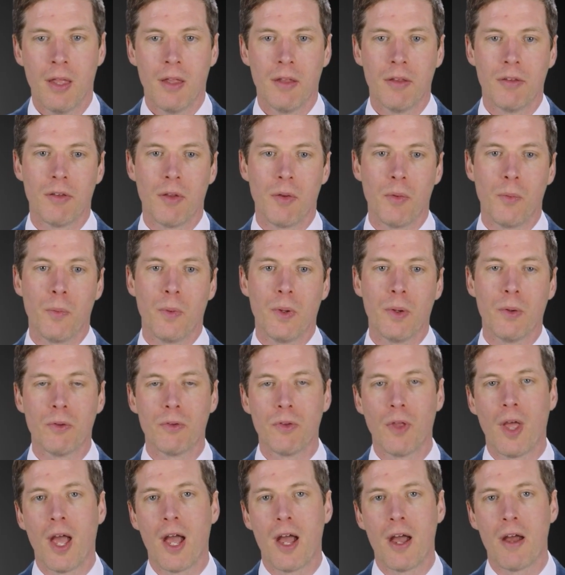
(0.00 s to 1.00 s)
So we
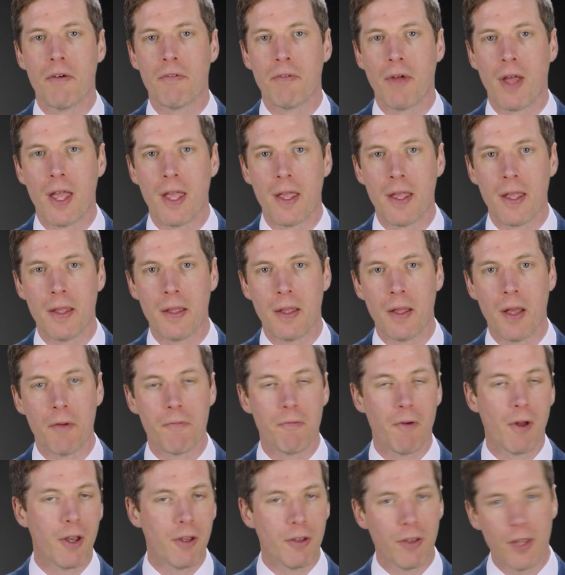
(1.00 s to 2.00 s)
also have a
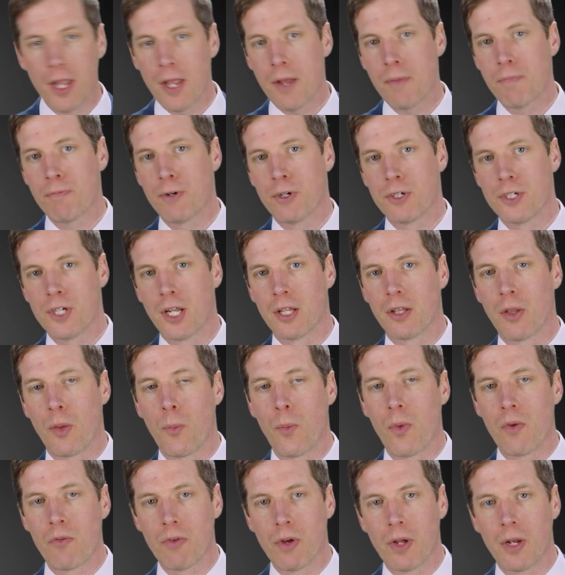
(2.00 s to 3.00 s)
volunteer project that
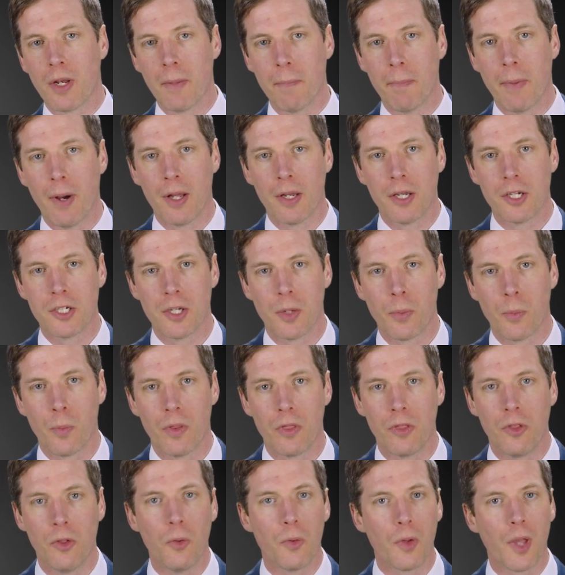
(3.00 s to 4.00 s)
we run in partnership
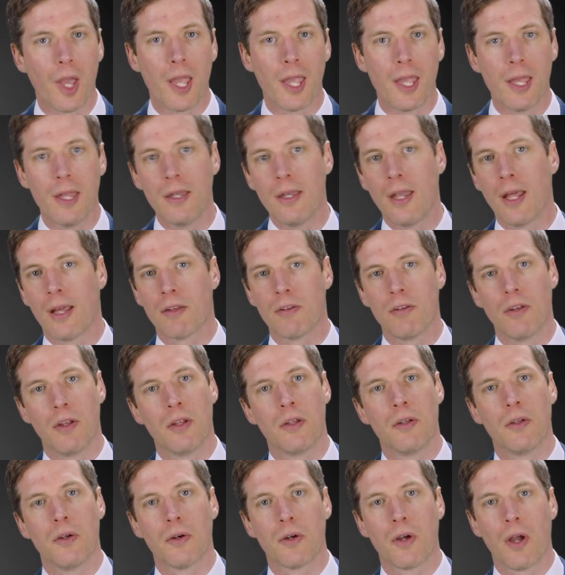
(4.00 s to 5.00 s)
with
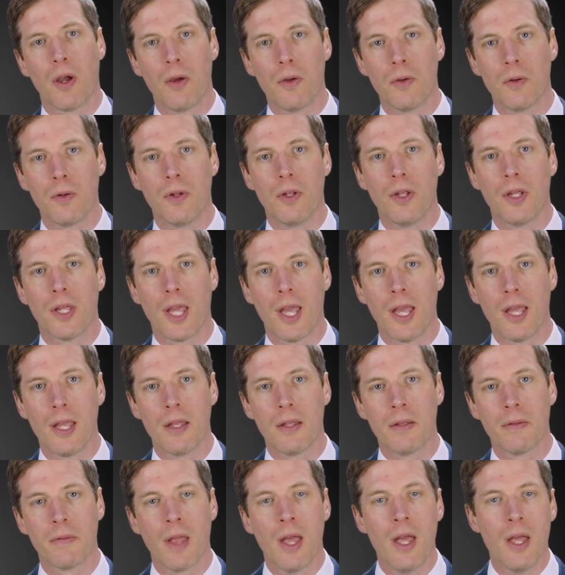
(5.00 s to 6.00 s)
ukindexer.co.uk. You
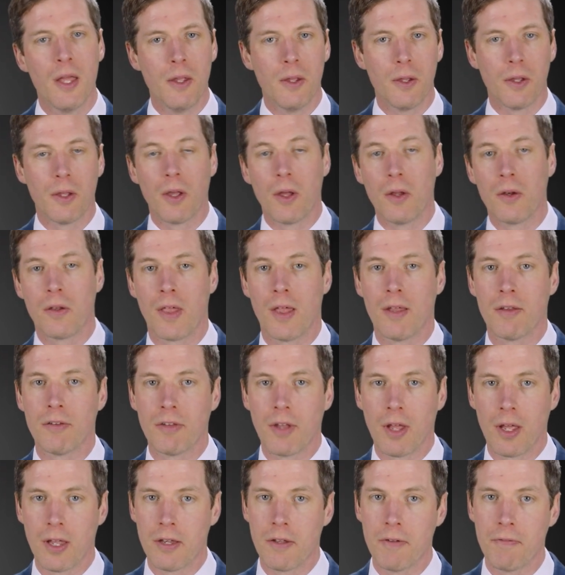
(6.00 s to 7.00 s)
can go to that
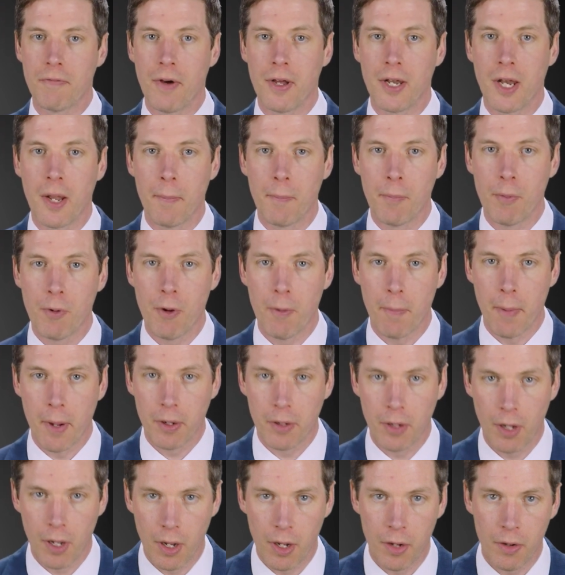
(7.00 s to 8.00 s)
site to find out more
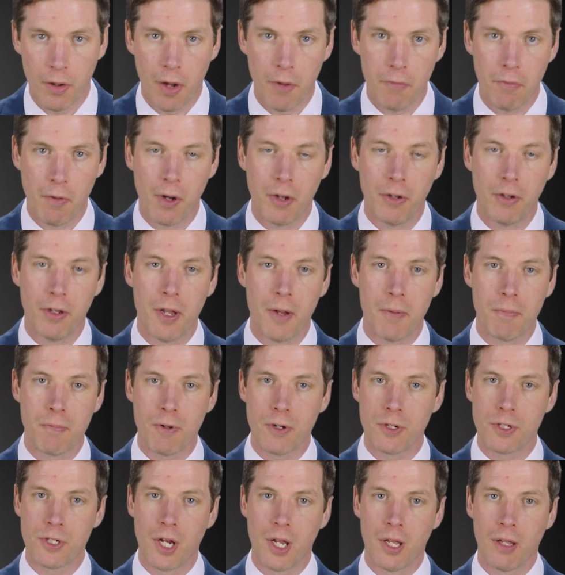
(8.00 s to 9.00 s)
about our volunteer
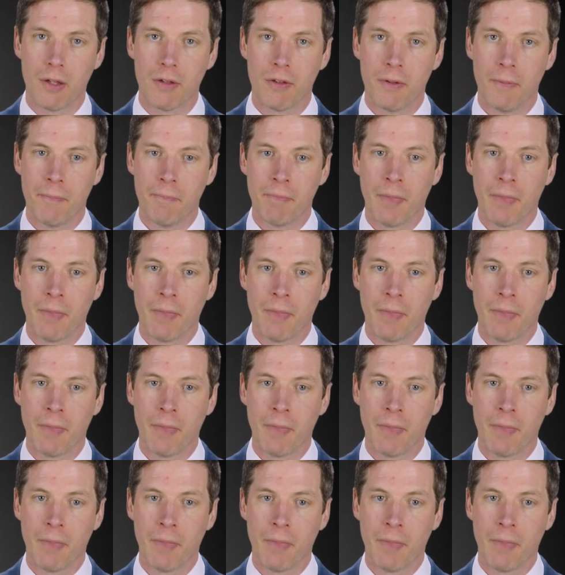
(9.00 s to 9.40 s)
projects.